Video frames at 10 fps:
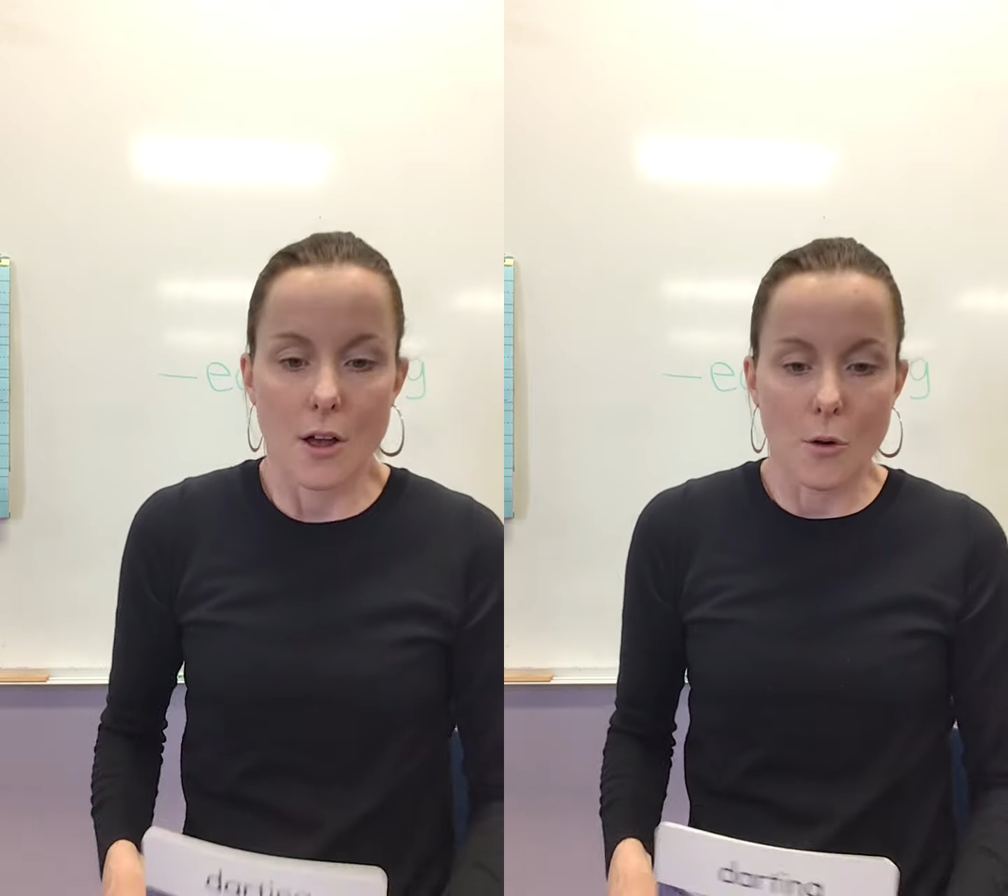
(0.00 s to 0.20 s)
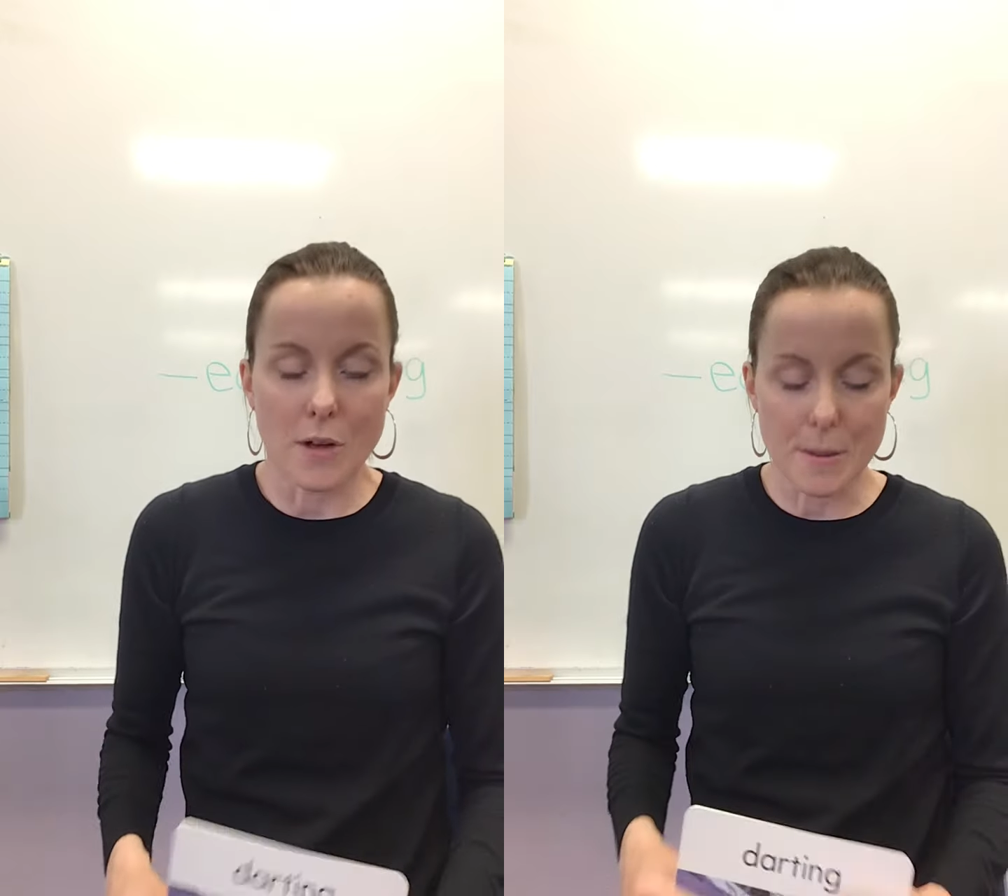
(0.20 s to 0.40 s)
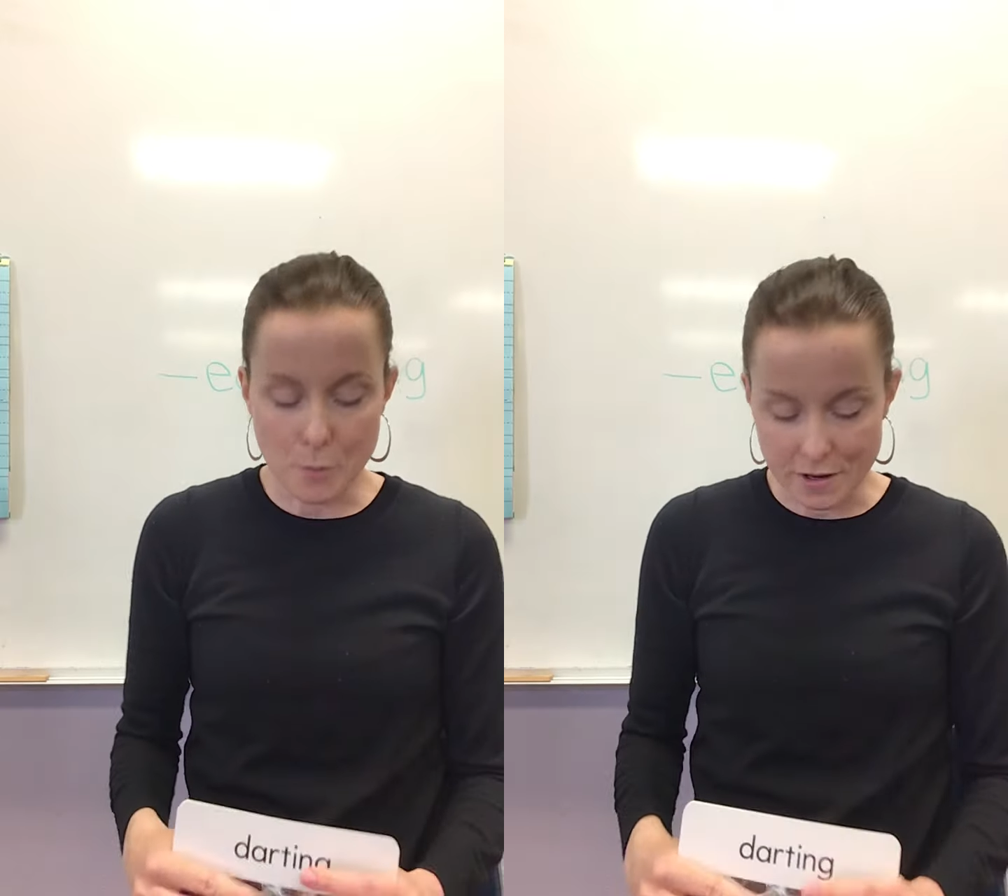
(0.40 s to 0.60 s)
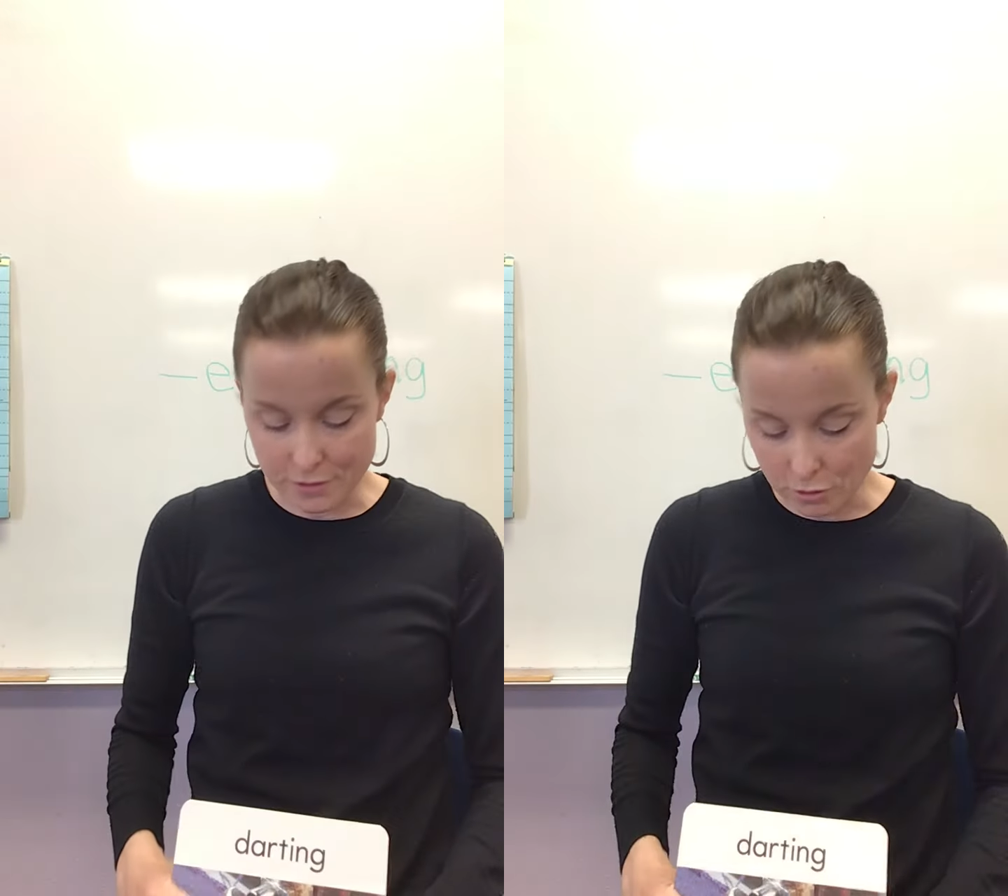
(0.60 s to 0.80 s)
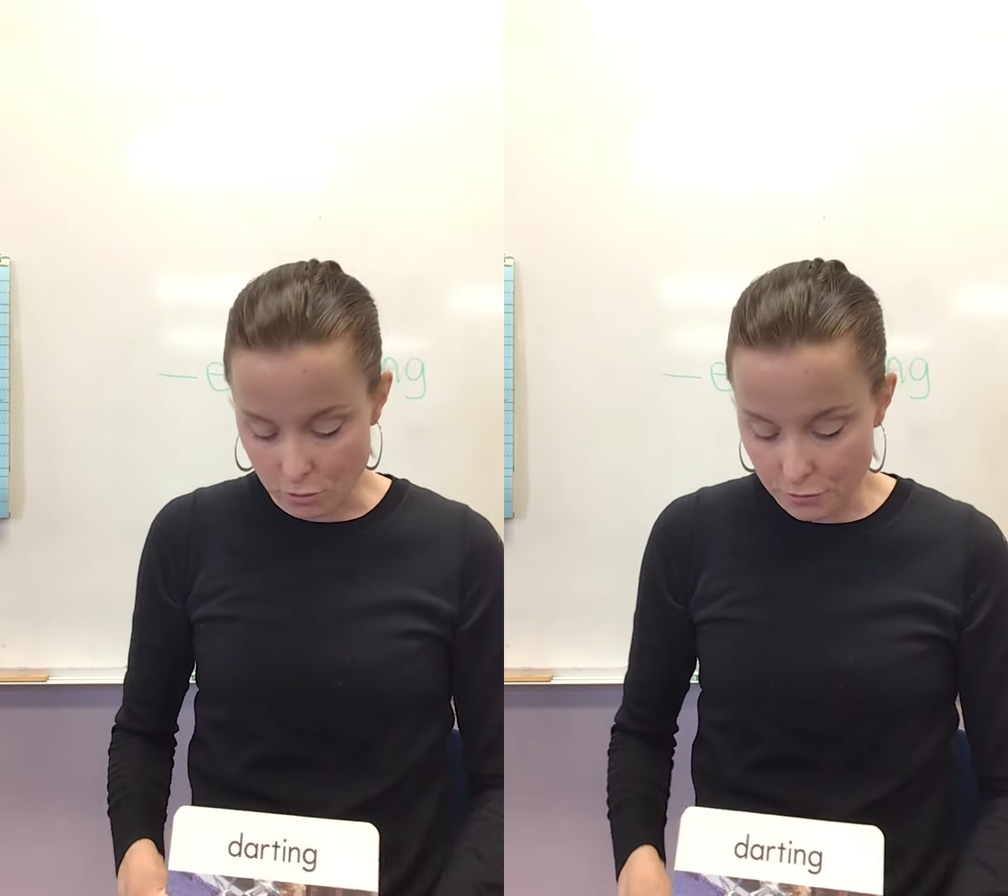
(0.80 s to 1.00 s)
Okay, boys and
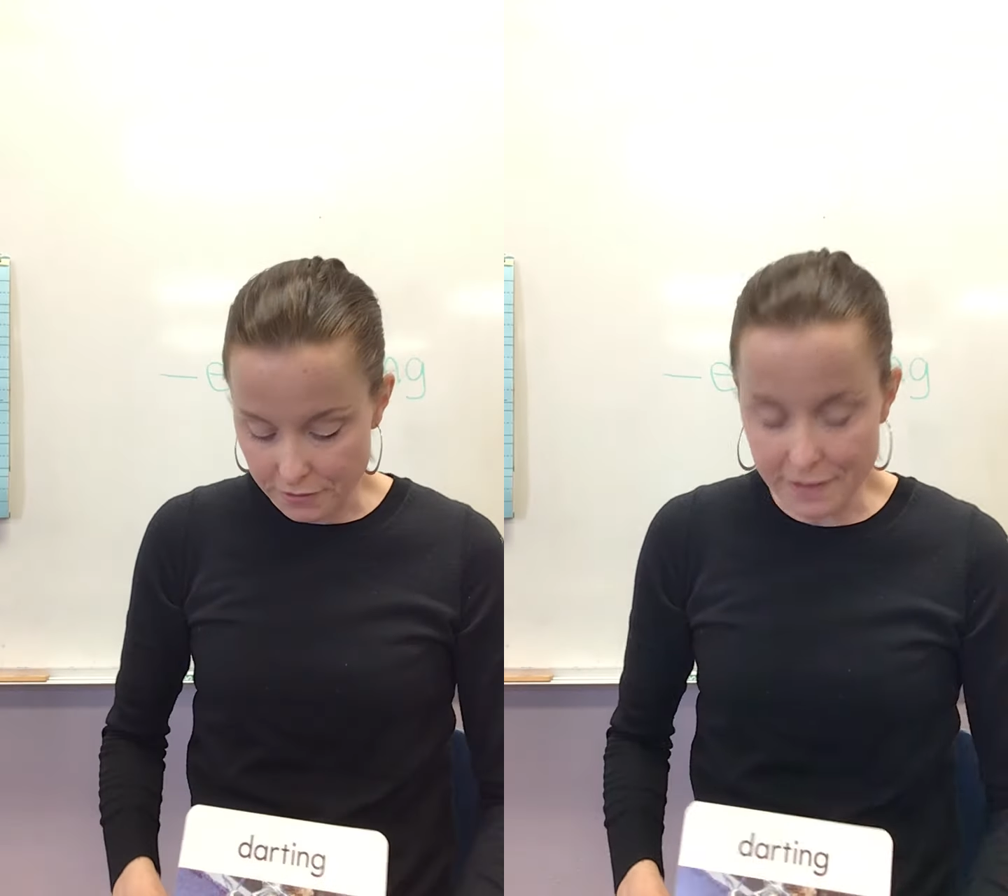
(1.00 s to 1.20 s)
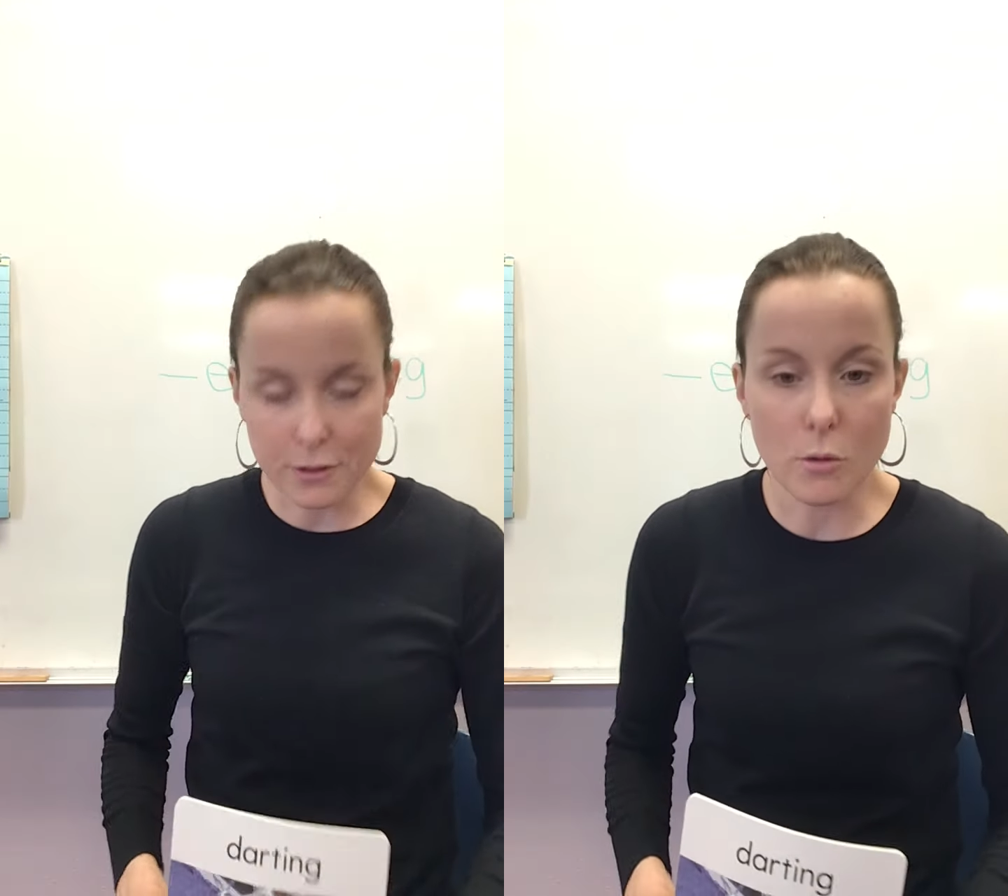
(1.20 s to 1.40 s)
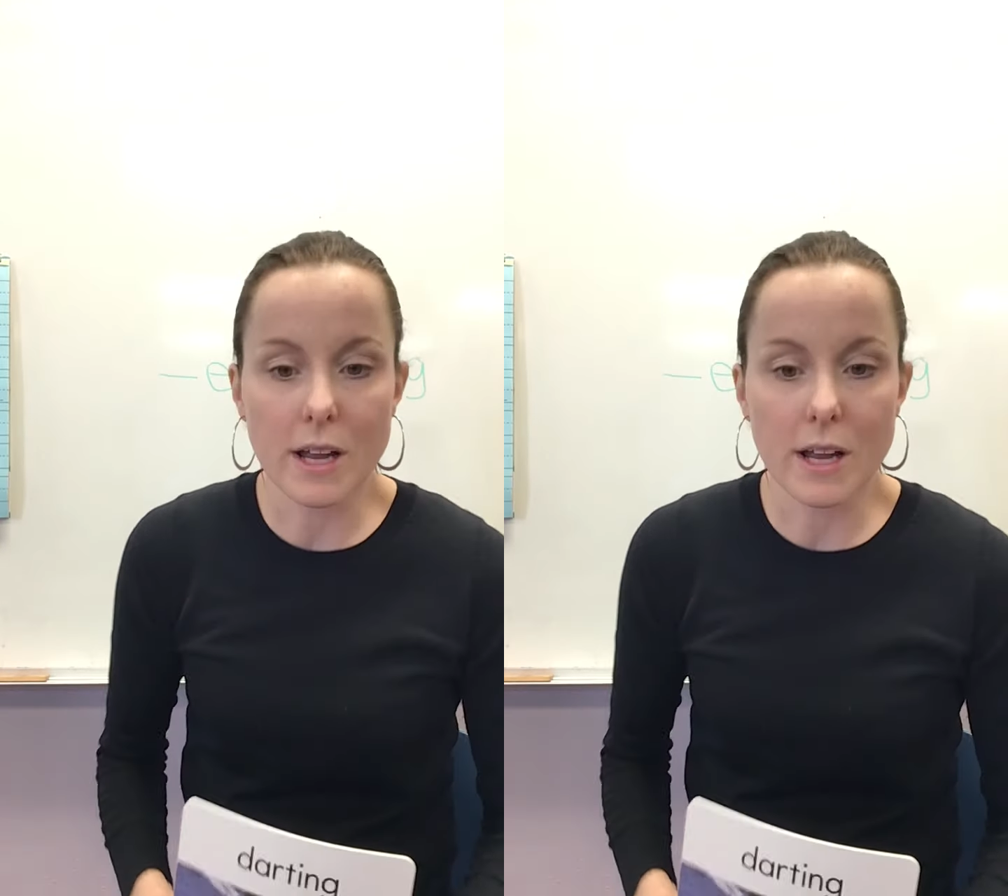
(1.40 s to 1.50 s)
girls, let's go